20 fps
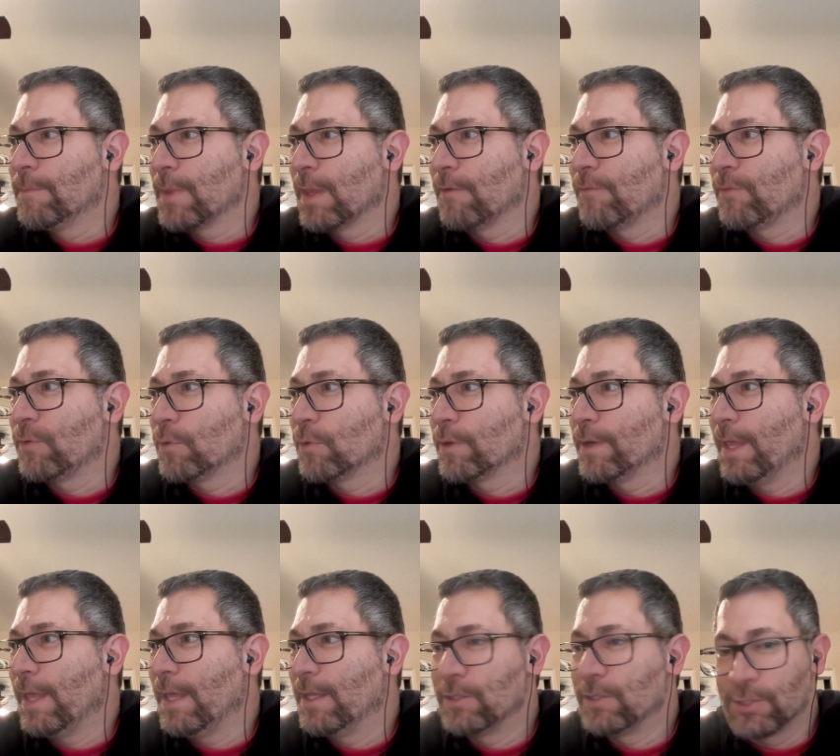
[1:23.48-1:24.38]
if you're
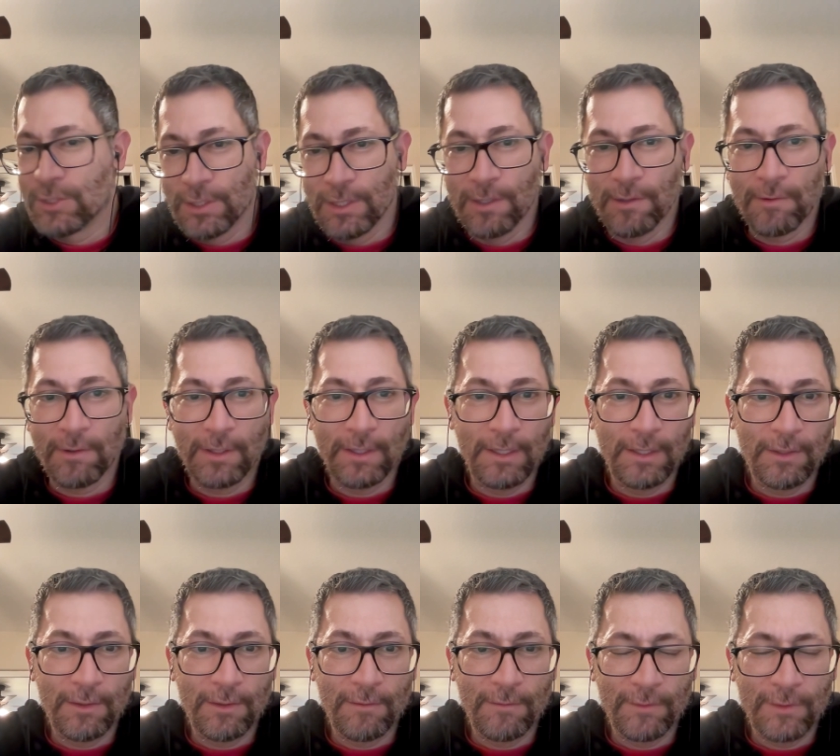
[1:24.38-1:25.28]
an engineering
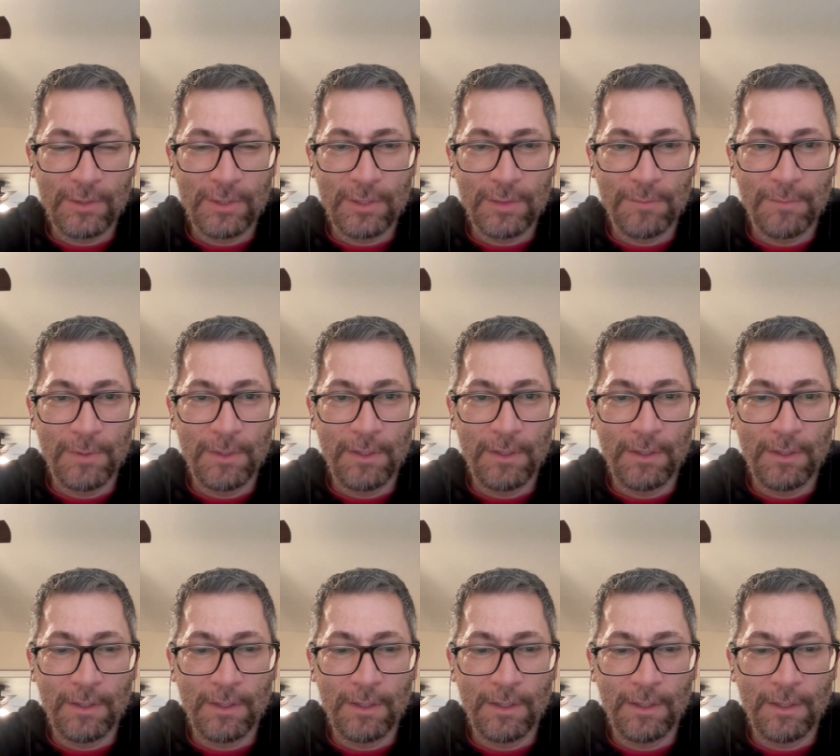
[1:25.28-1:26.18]
leader versus
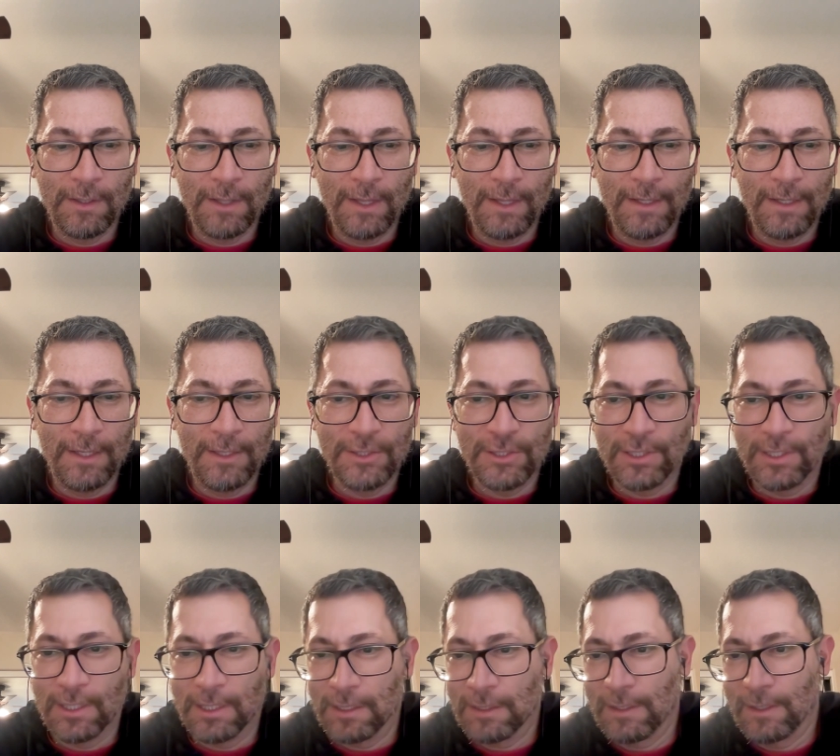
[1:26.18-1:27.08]
being an
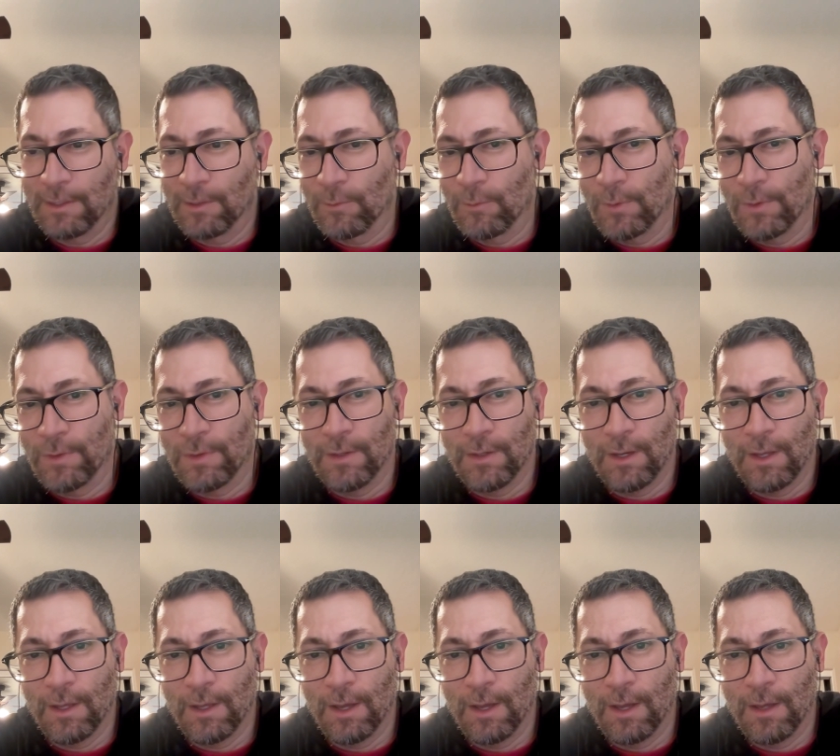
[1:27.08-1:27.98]
engineering leader within
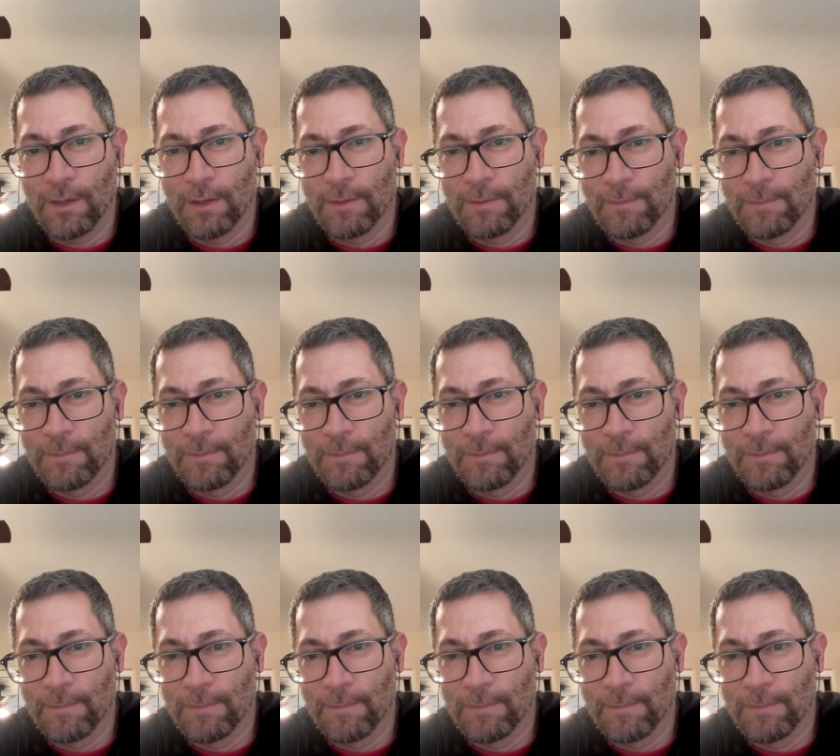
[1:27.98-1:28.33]
AI?